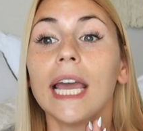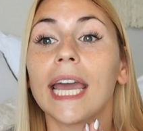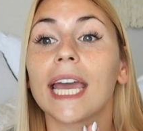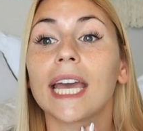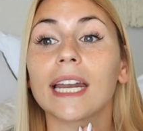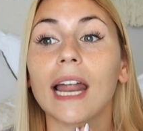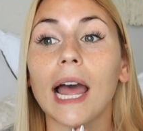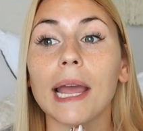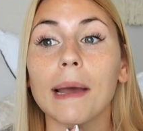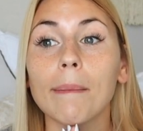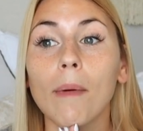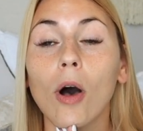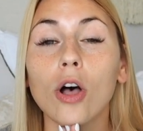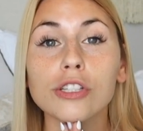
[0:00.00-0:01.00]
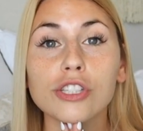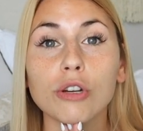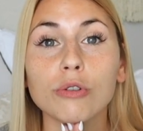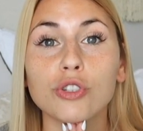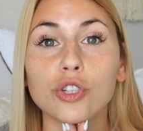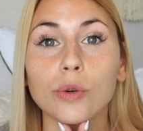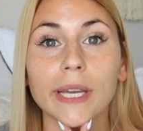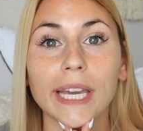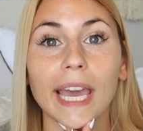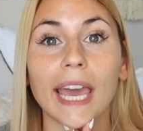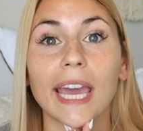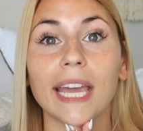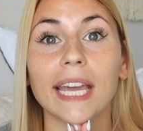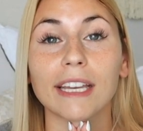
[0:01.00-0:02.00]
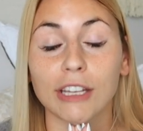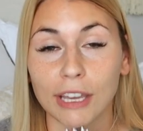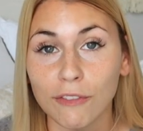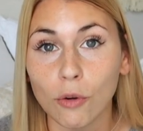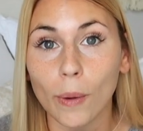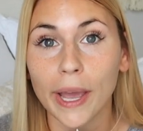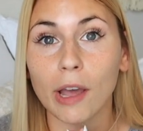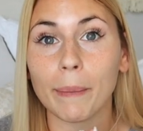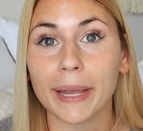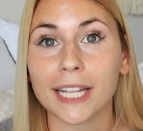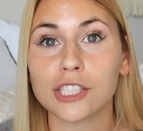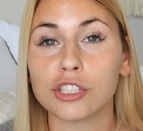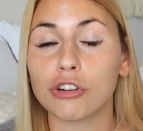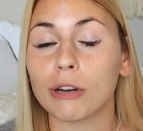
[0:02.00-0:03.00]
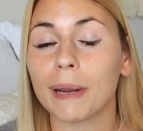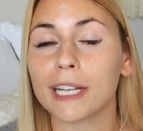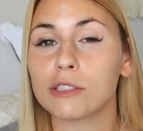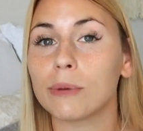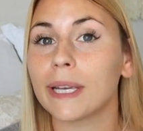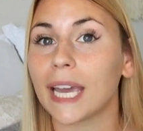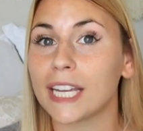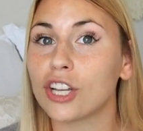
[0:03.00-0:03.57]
And I am also doing a giveaway on my Instagram next week,